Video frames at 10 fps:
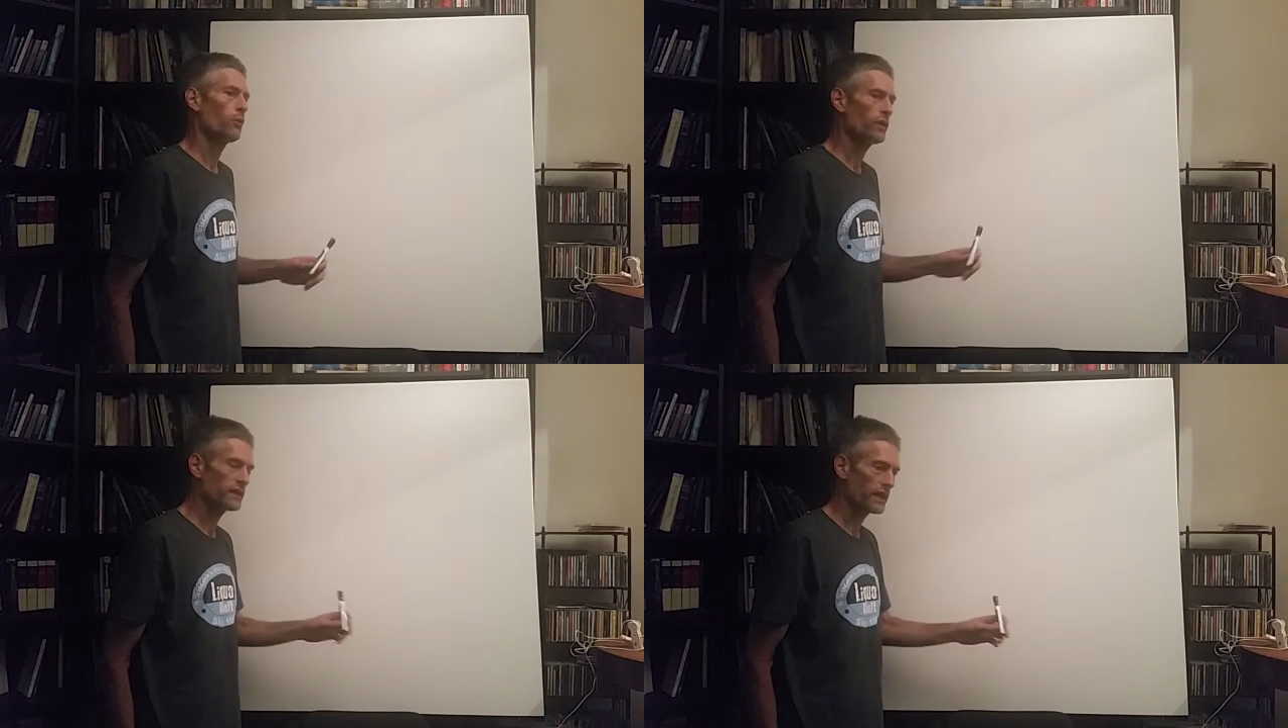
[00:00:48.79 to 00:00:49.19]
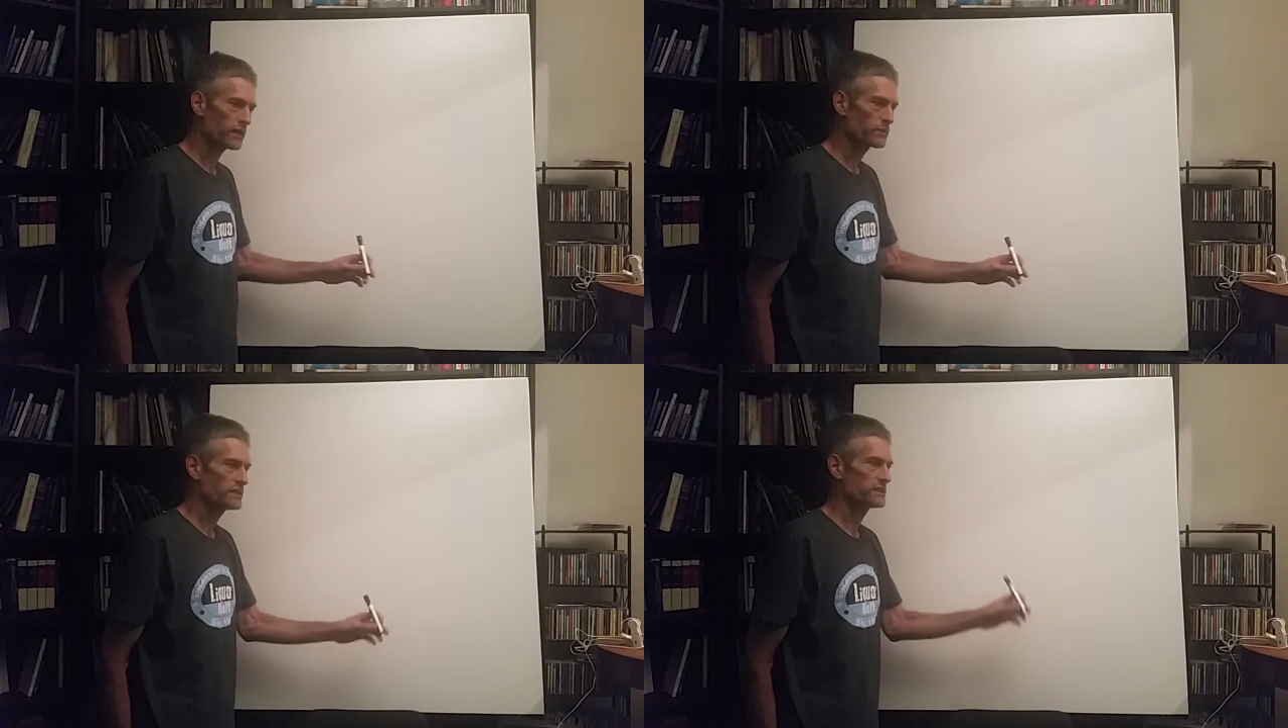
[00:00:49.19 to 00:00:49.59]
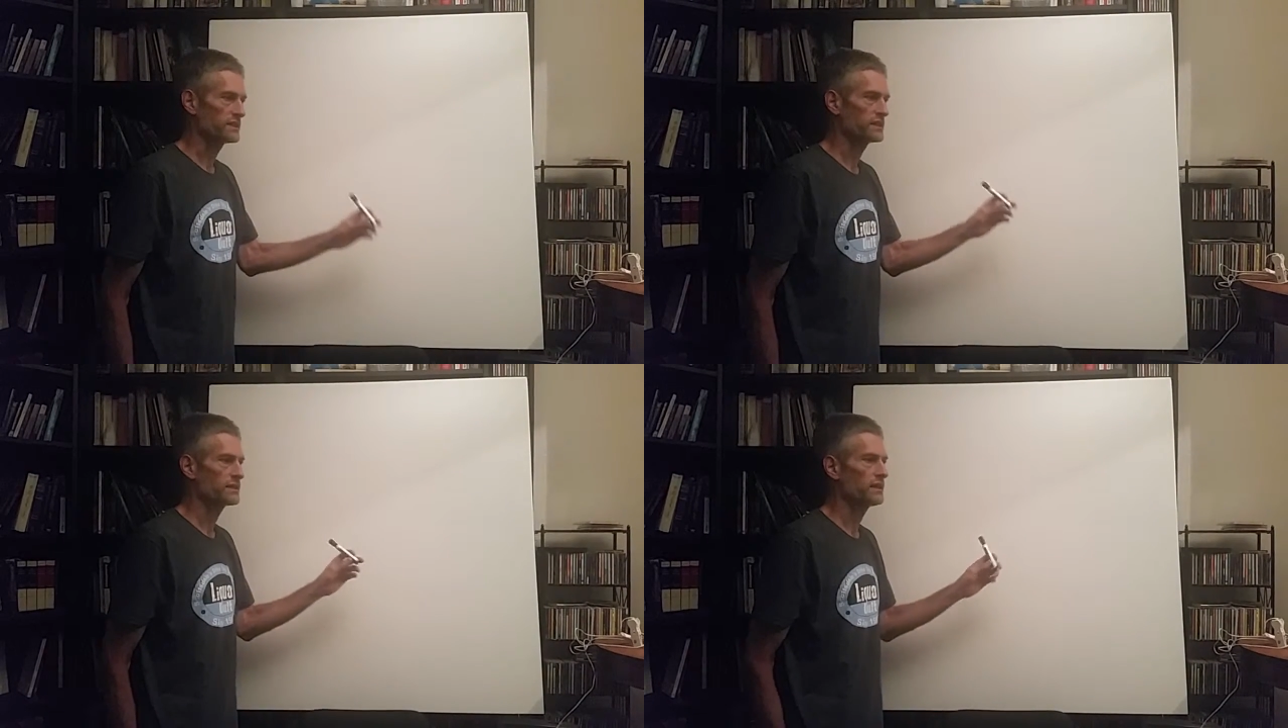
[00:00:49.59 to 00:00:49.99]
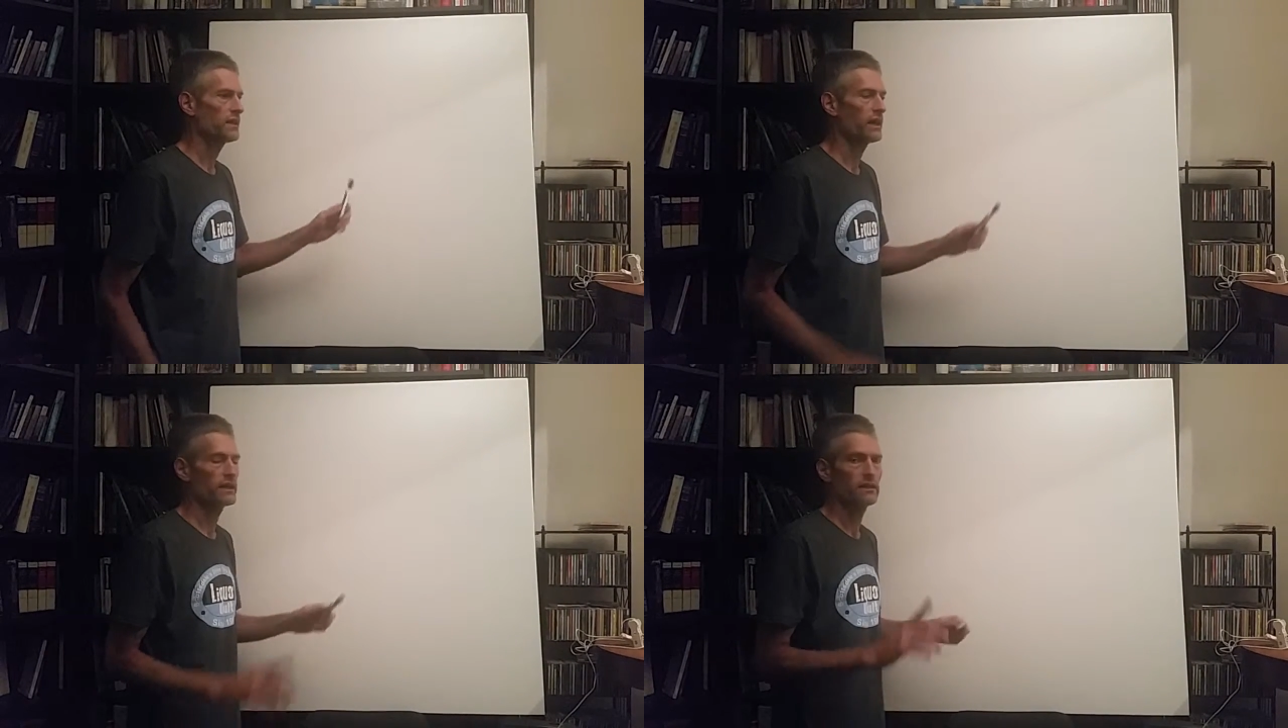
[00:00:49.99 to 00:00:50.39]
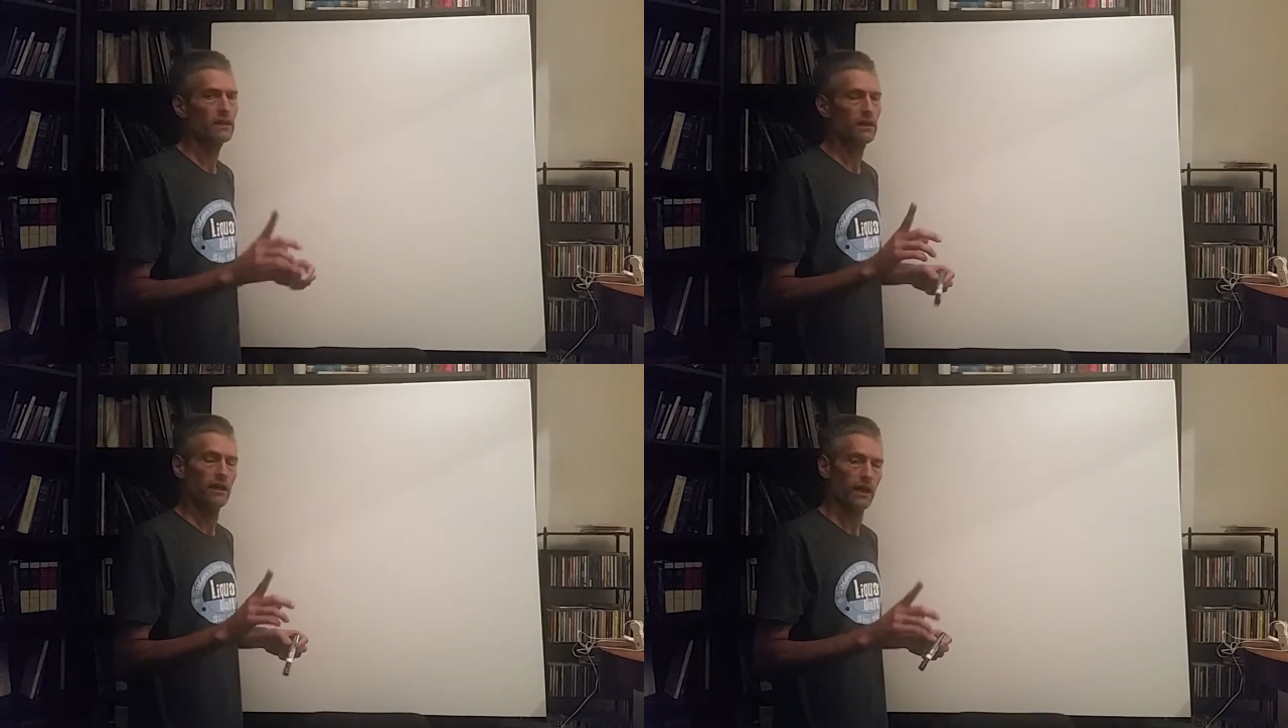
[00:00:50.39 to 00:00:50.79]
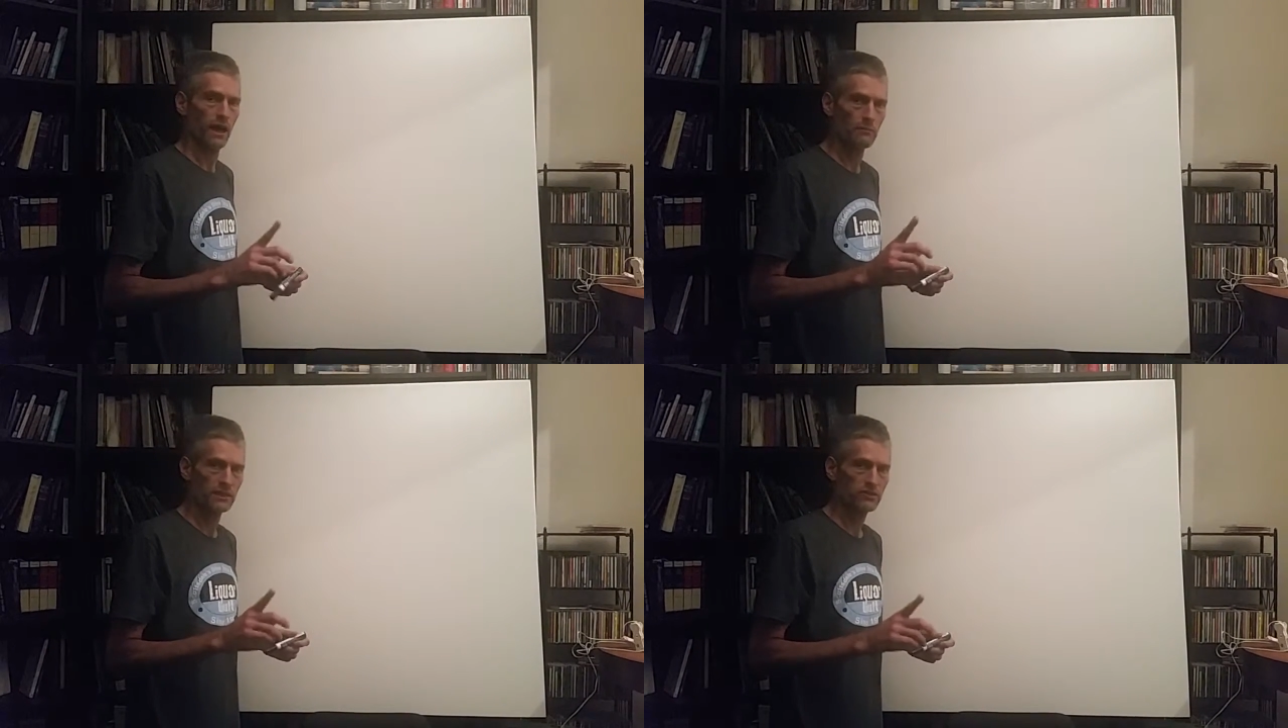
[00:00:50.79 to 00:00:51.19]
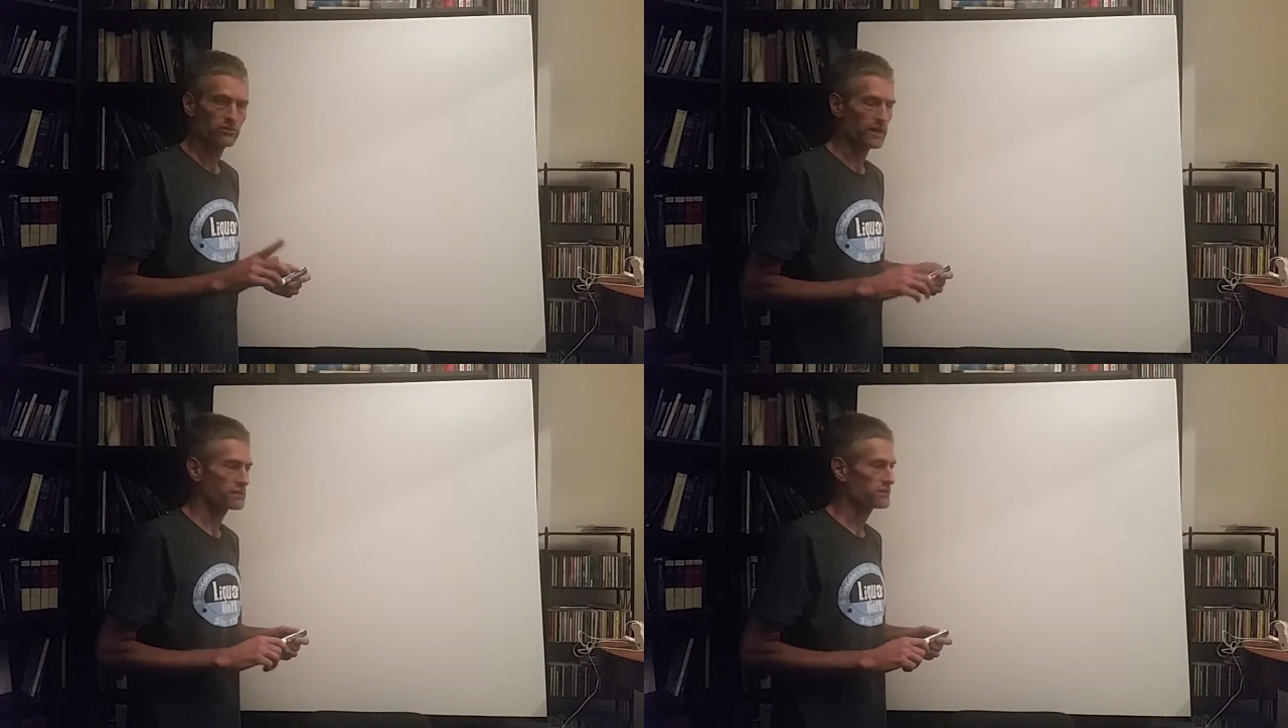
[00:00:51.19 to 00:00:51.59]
What are we seeing? And I'm going to direct